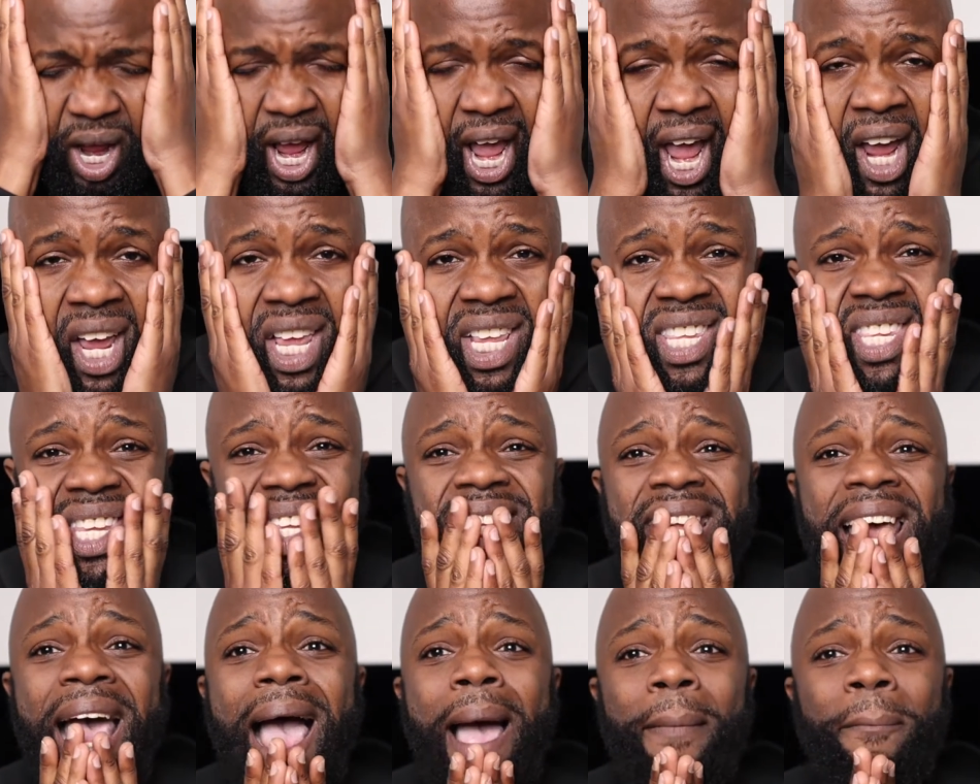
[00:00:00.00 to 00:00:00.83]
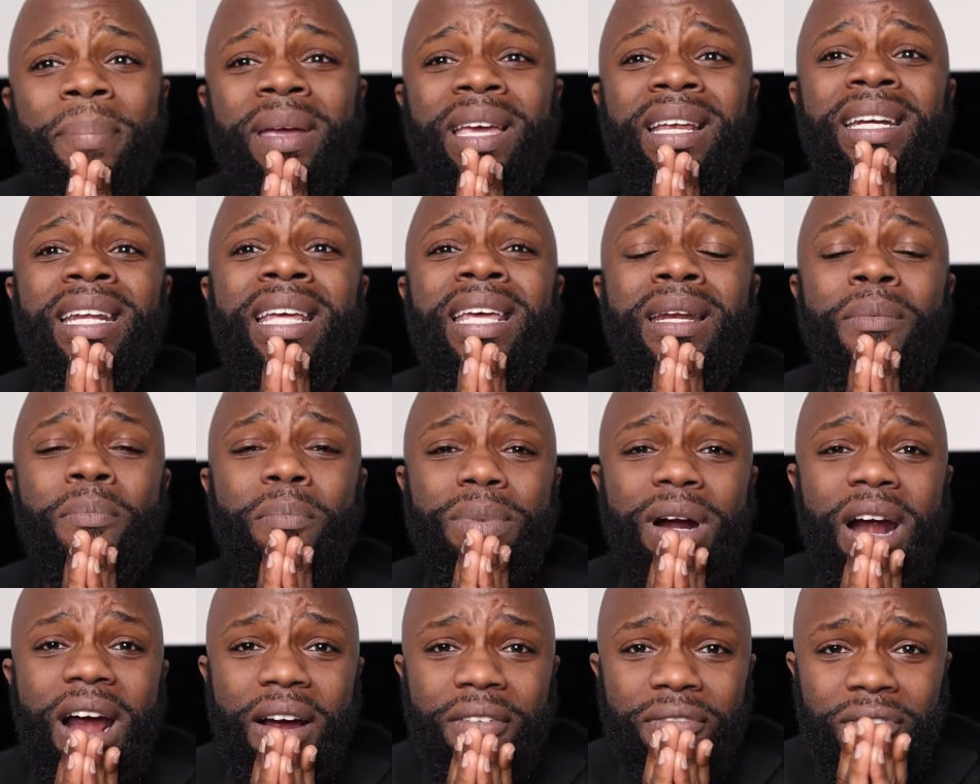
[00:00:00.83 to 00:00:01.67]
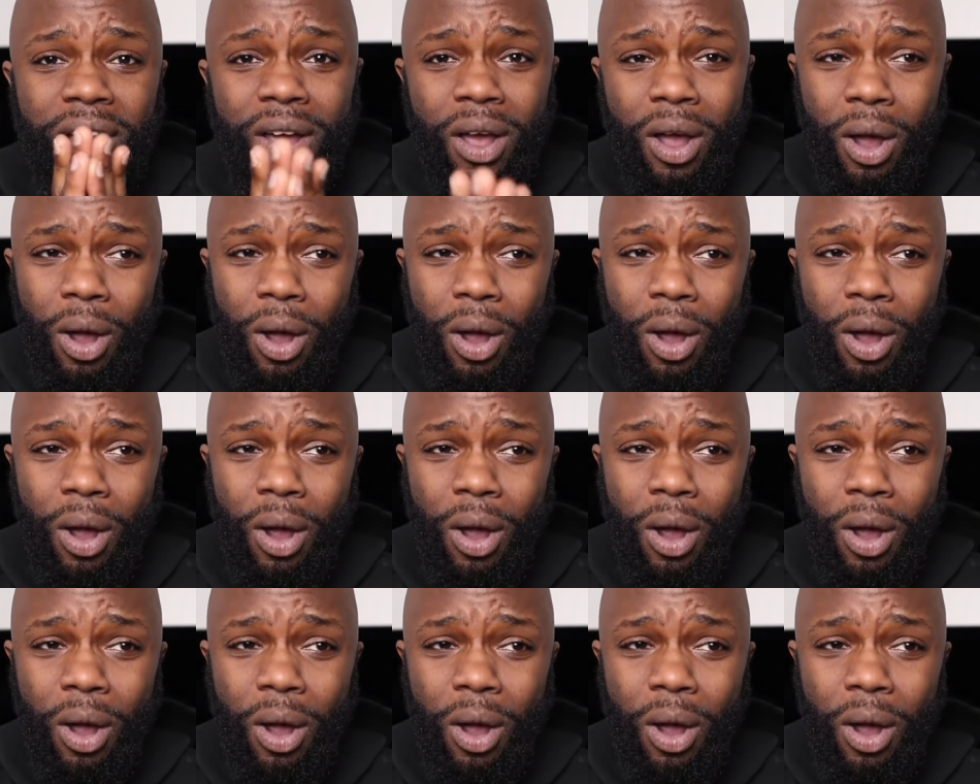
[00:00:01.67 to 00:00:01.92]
How is this happening, bruv?